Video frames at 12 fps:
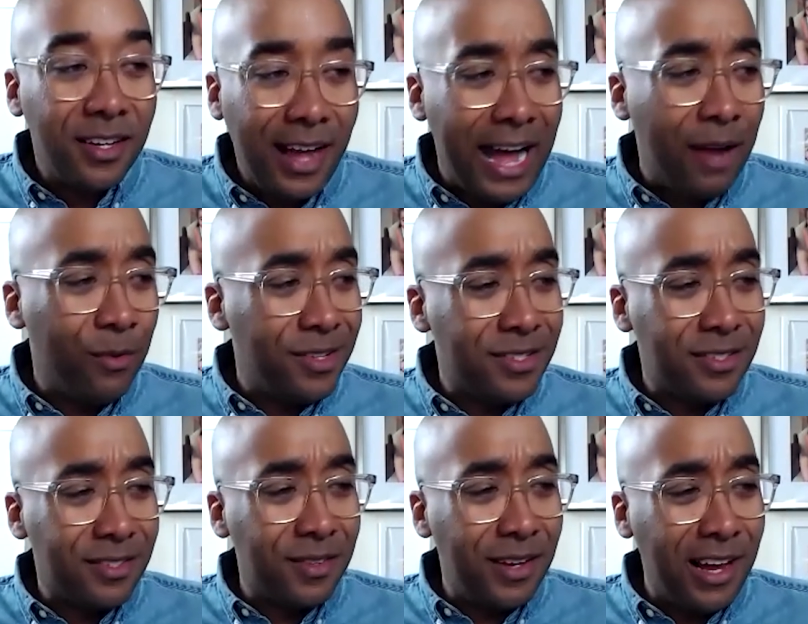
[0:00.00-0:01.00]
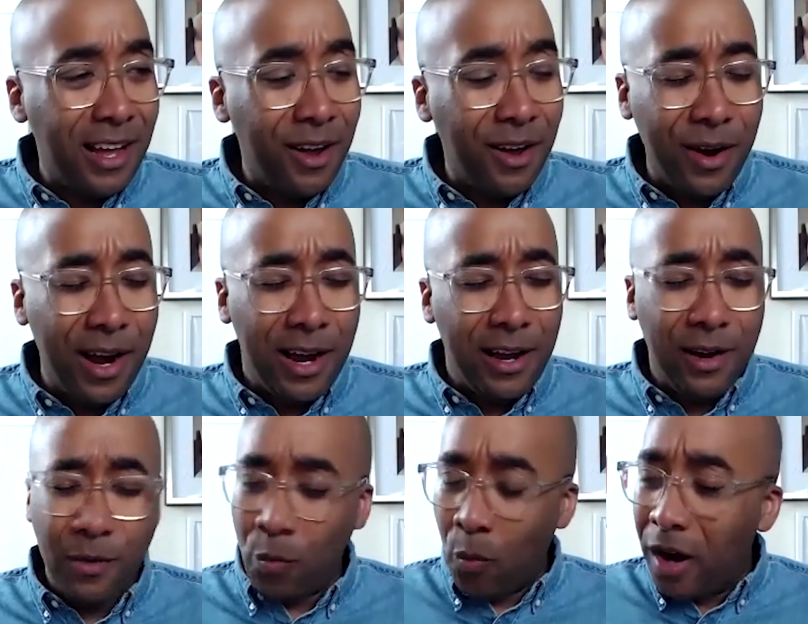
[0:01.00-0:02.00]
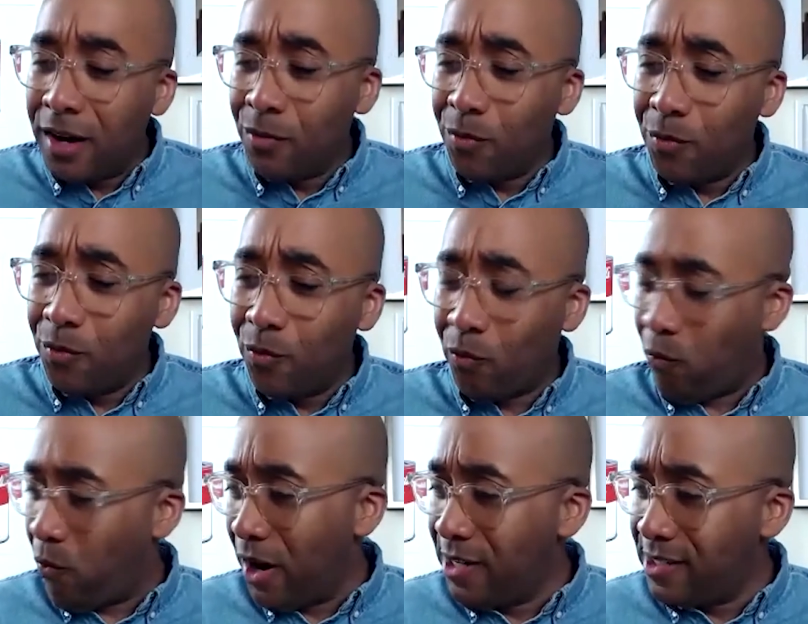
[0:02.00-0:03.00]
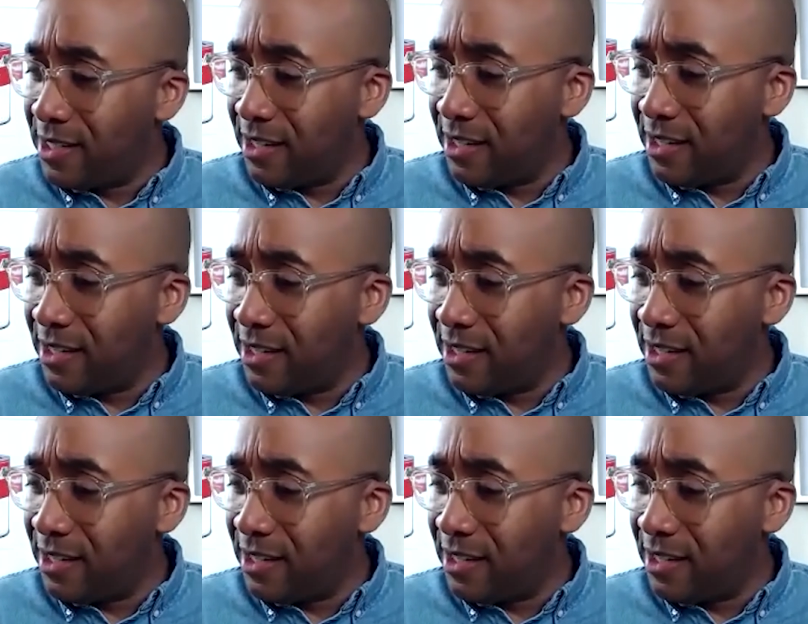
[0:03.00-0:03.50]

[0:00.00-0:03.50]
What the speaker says: I was one sense